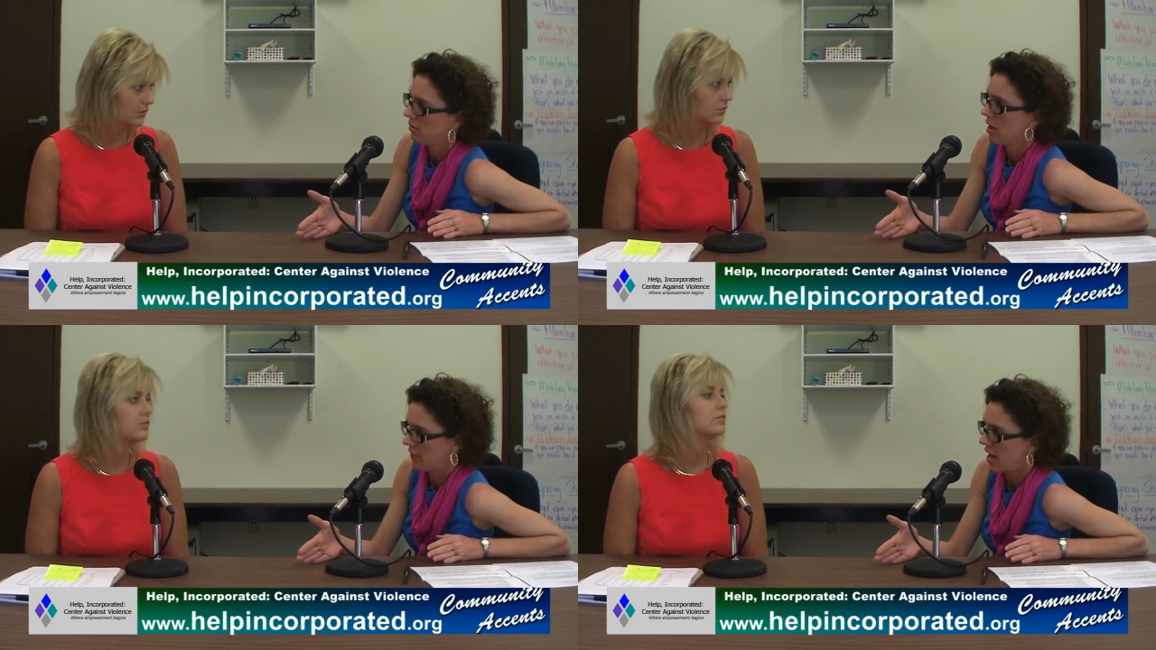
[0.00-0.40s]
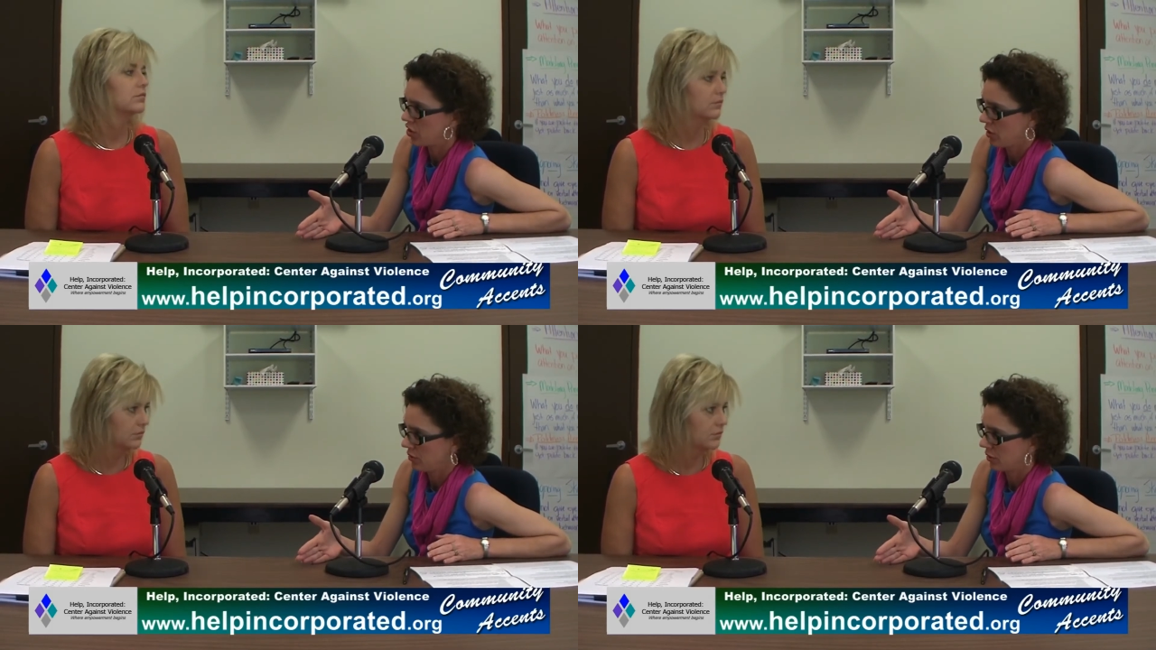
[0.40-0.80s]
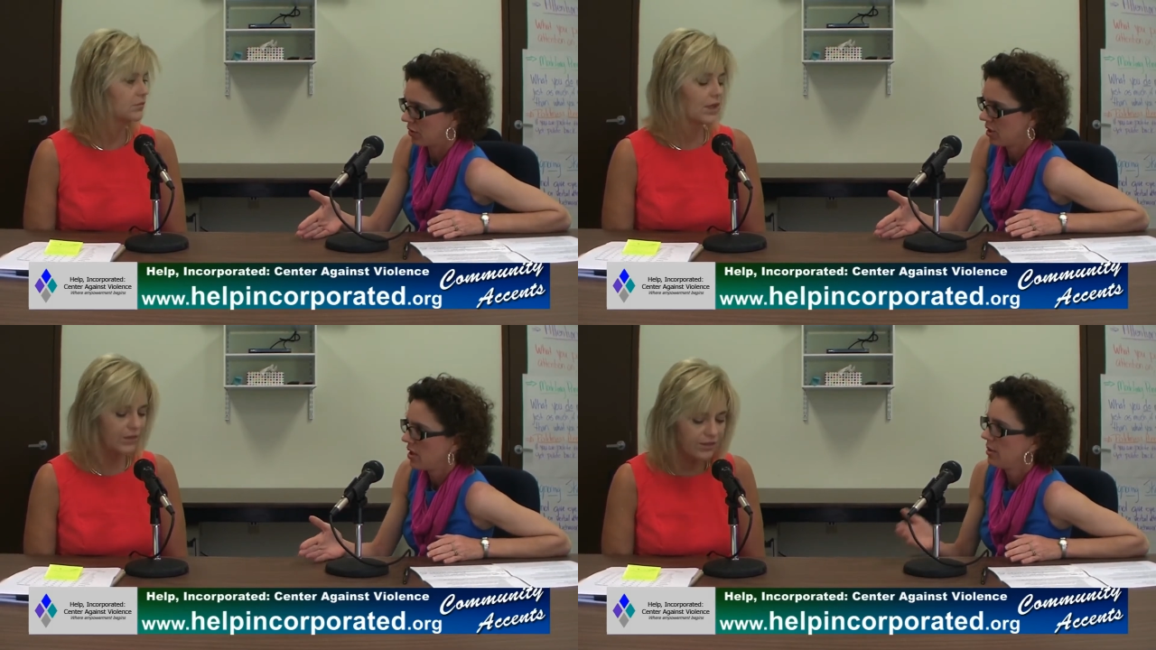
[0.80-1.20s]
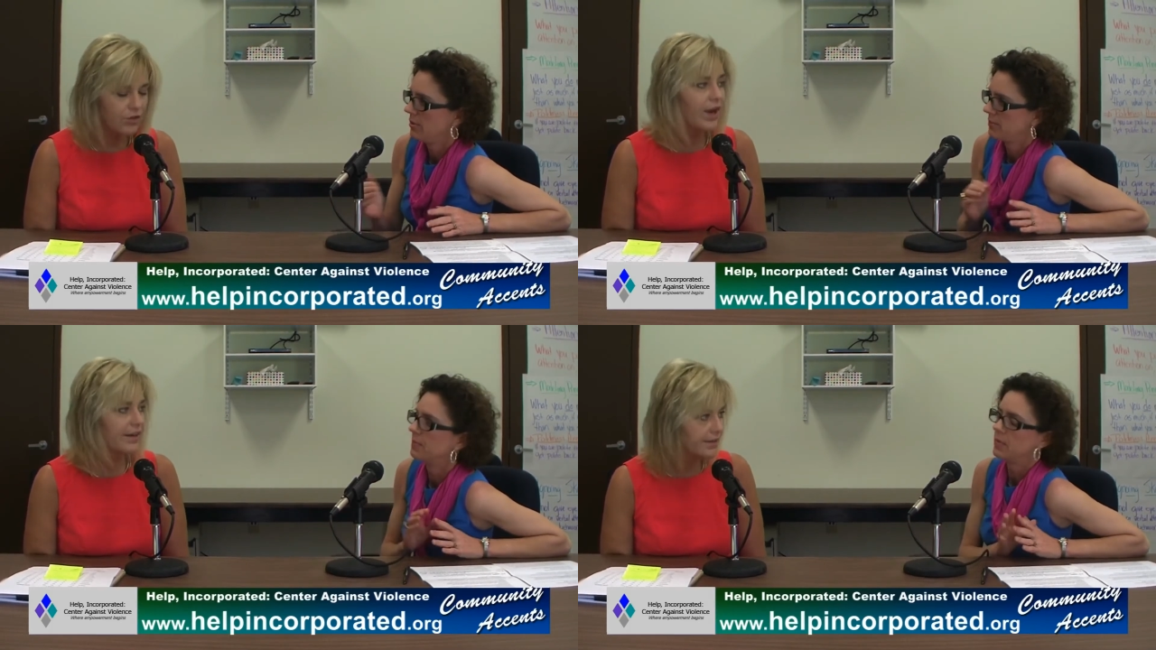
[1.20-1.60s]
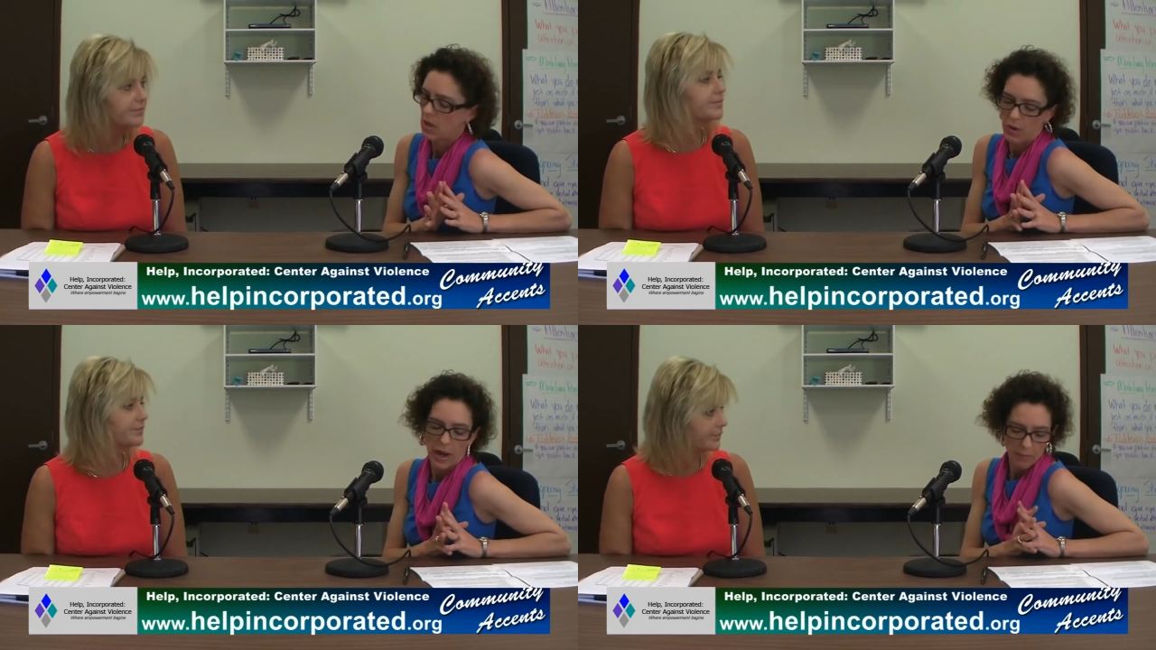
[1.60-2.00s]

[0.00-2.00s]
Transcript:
Speaker 1: of that shelter. That's correct. Okay.